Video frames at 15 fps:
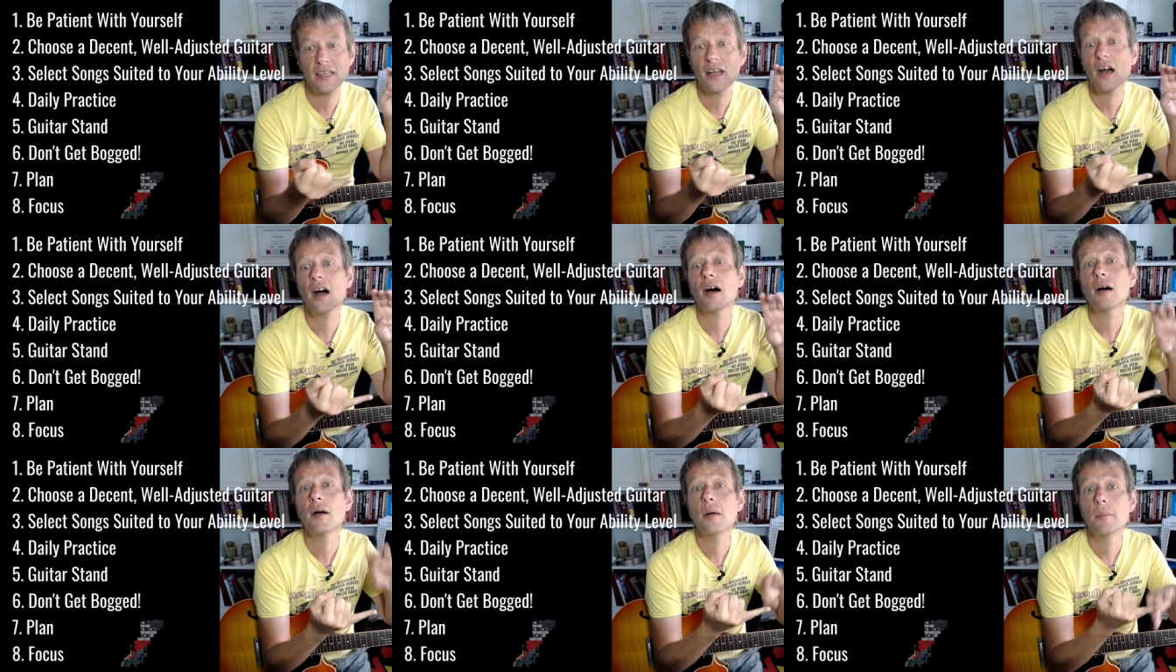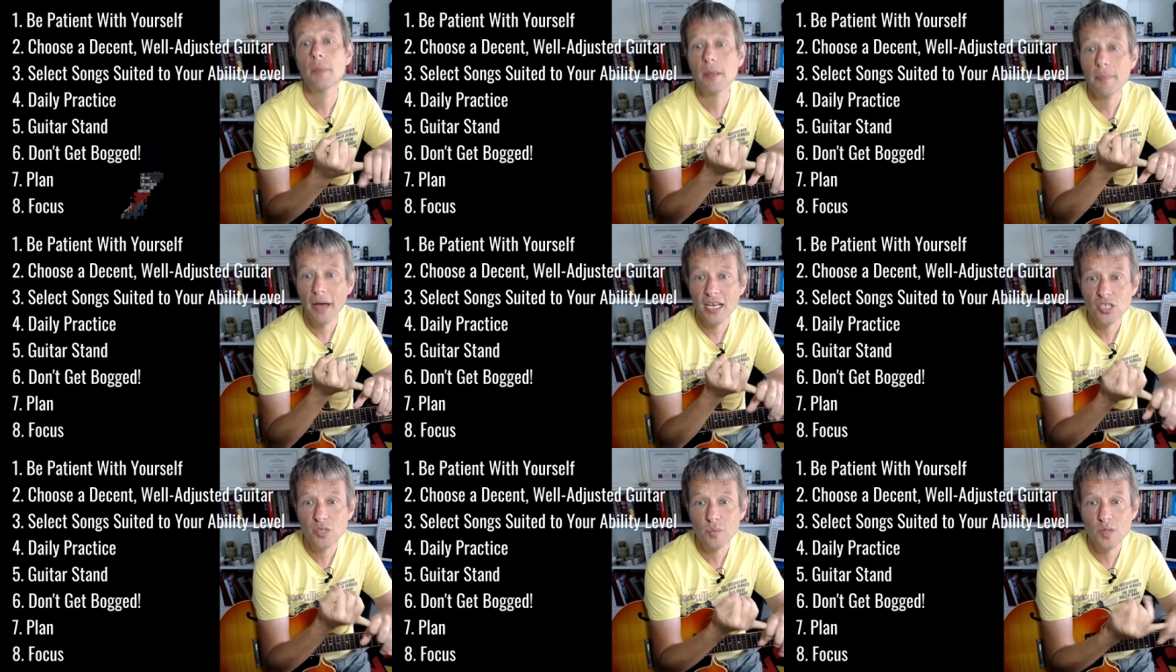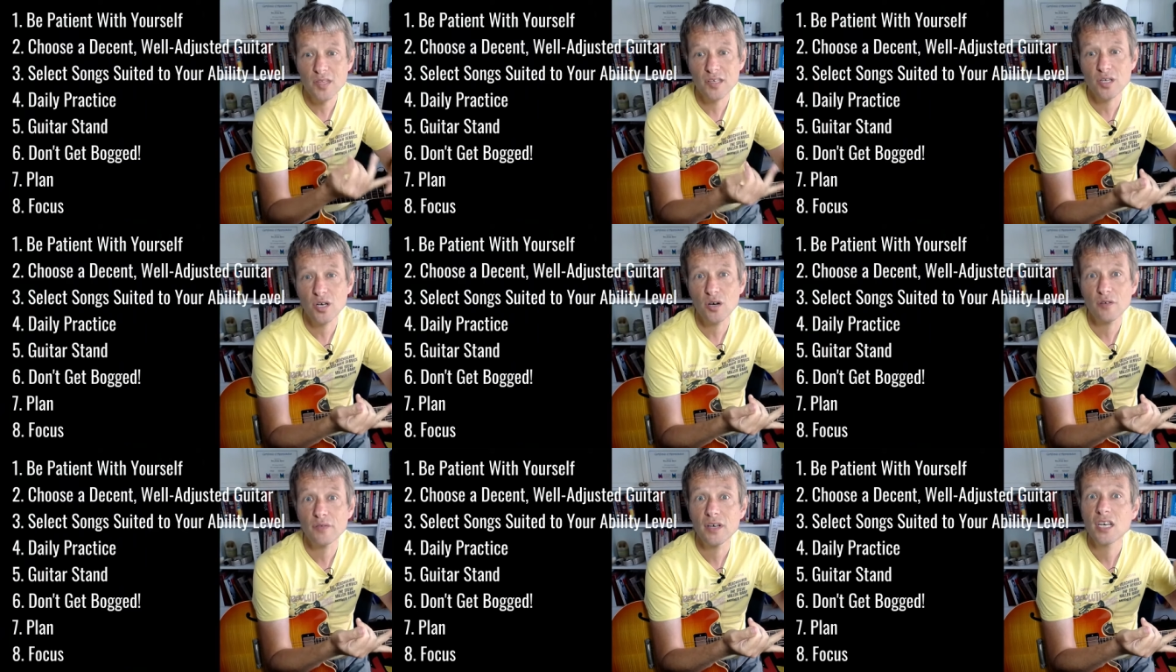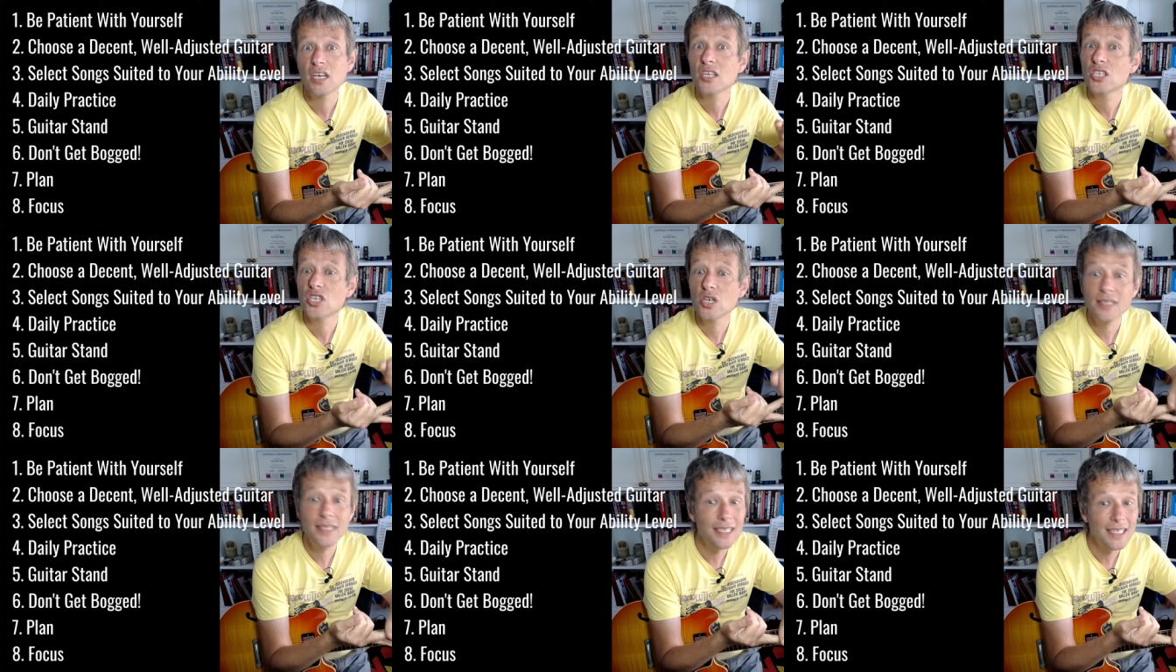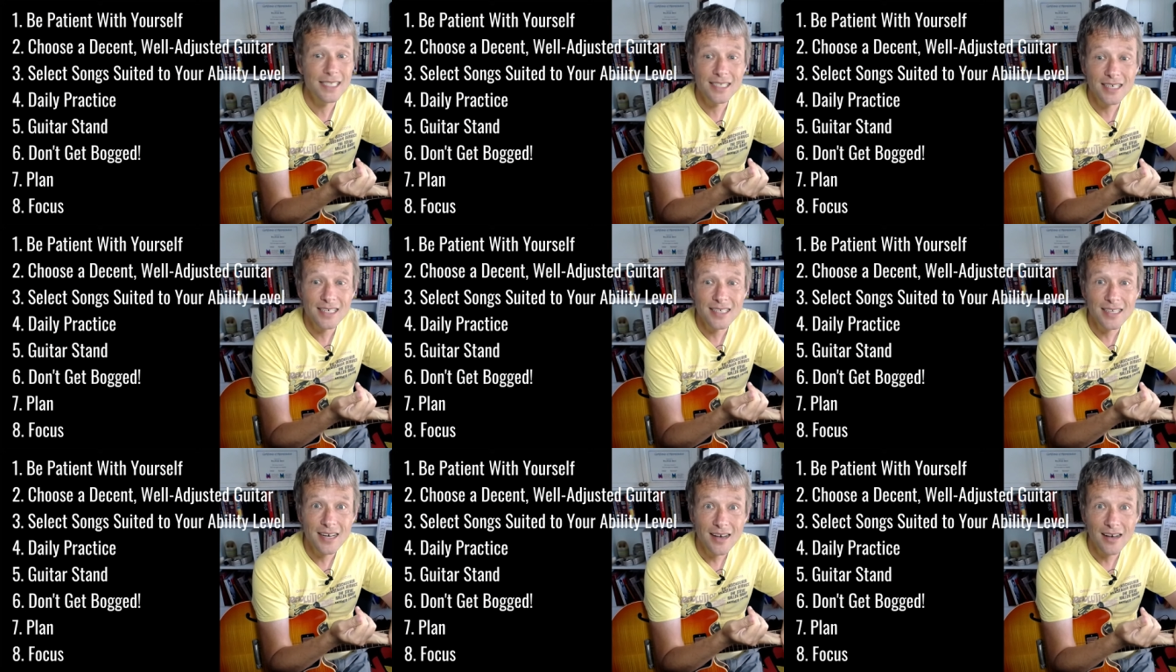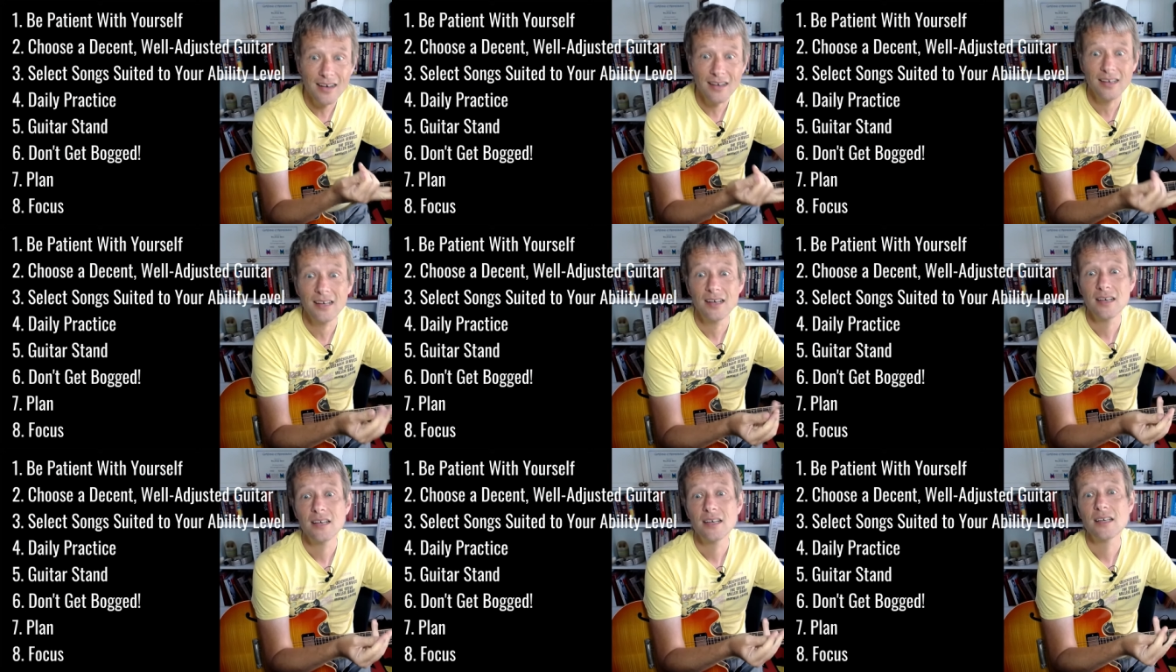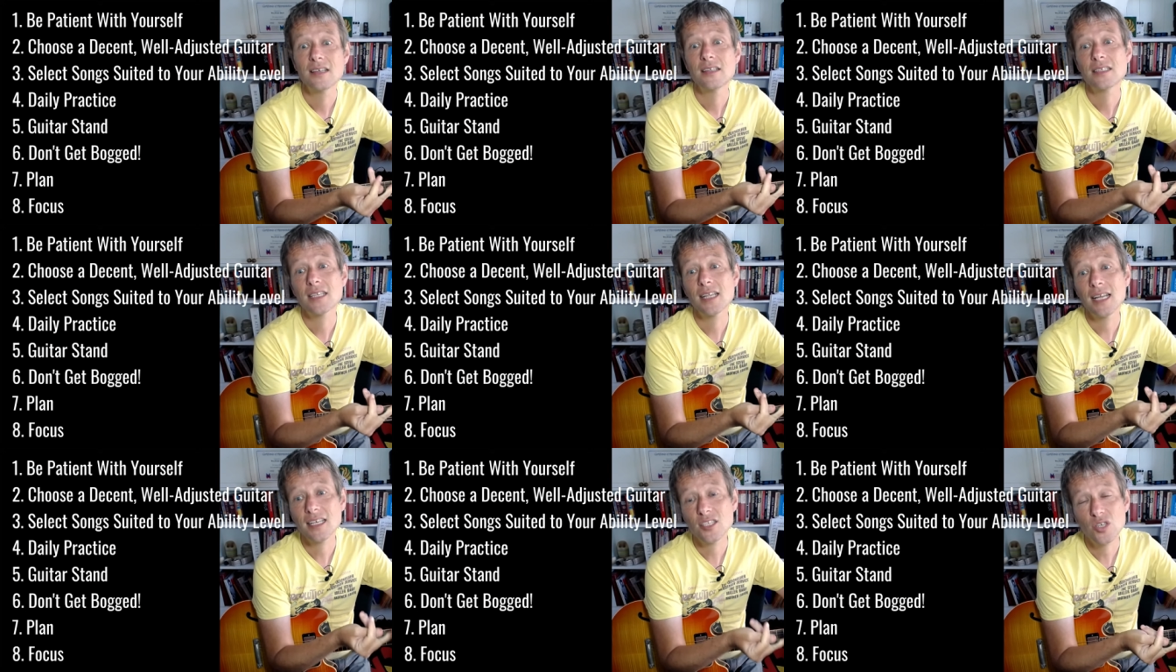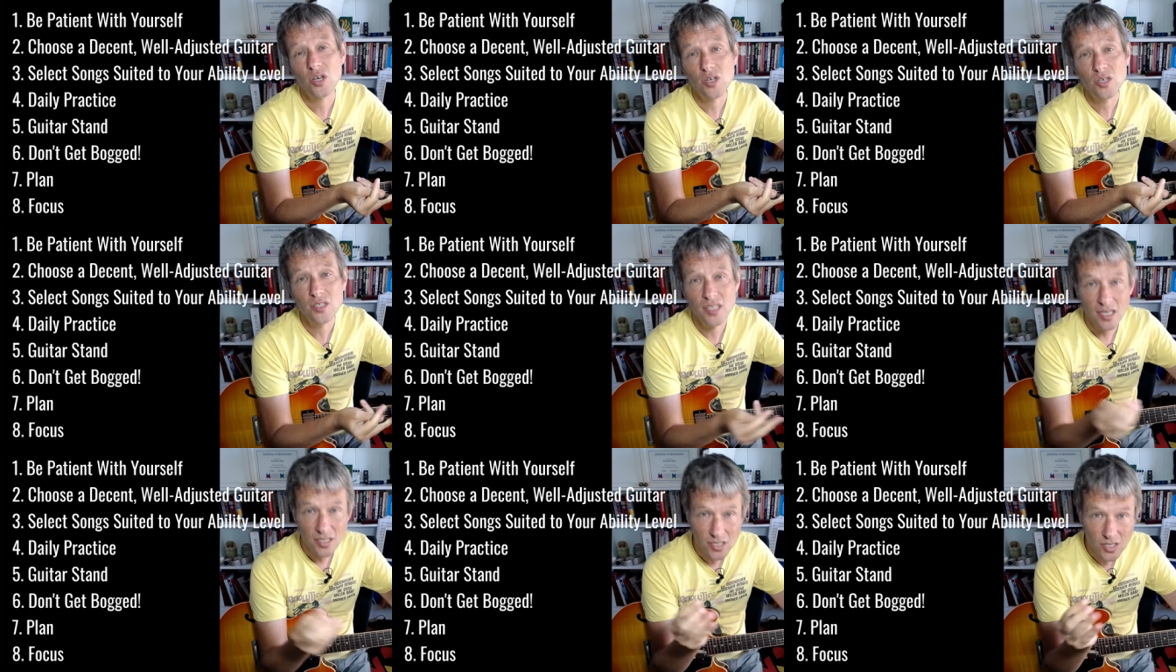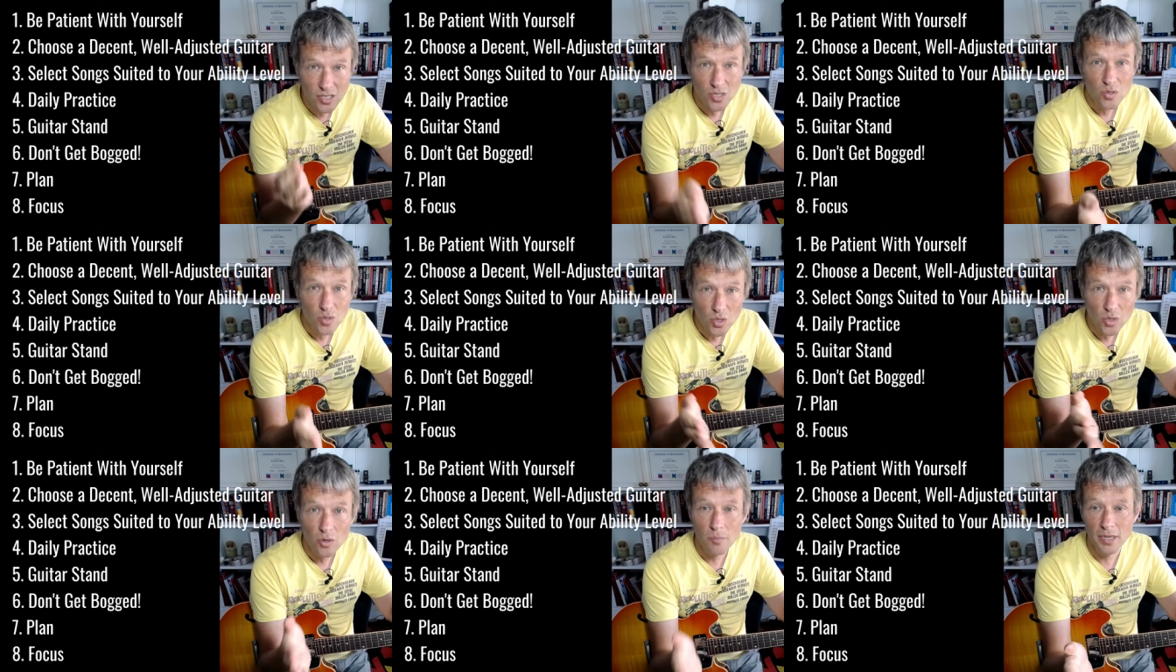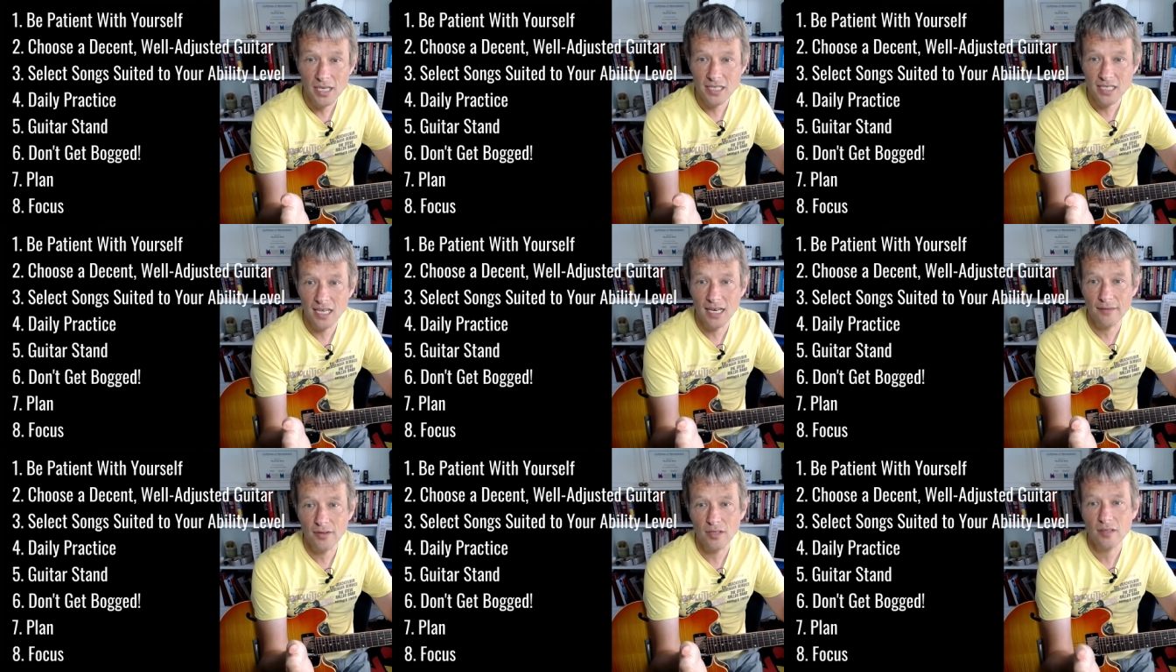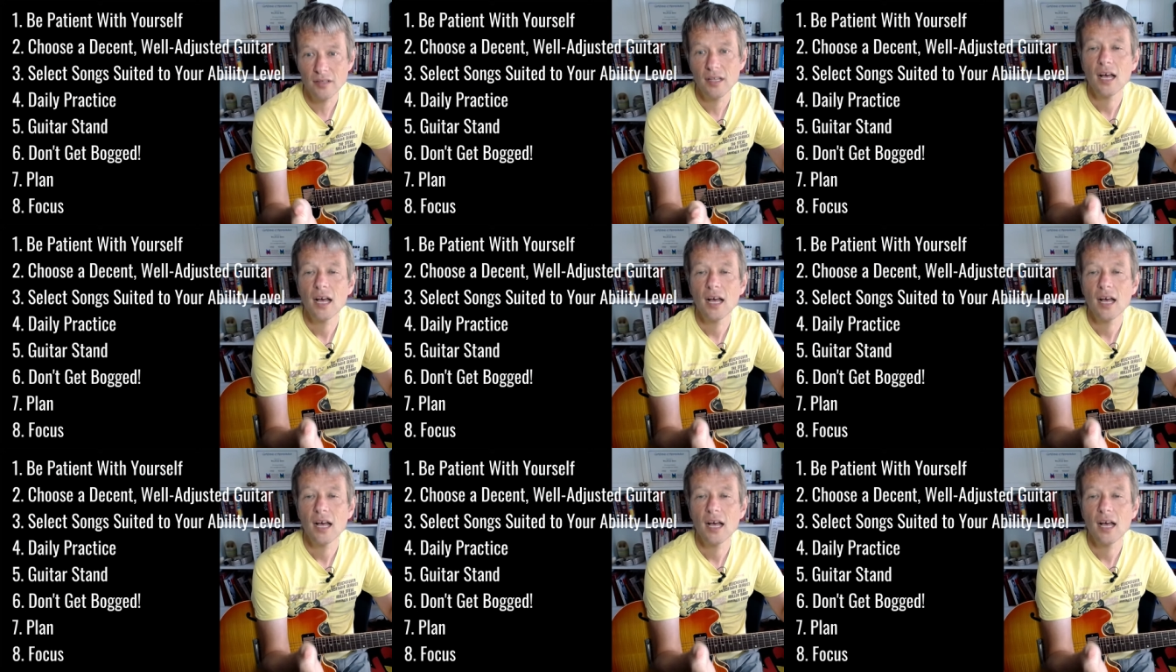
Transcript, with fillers: are be patient with yourself, choose a decent guitar, select songs that suit your ability level.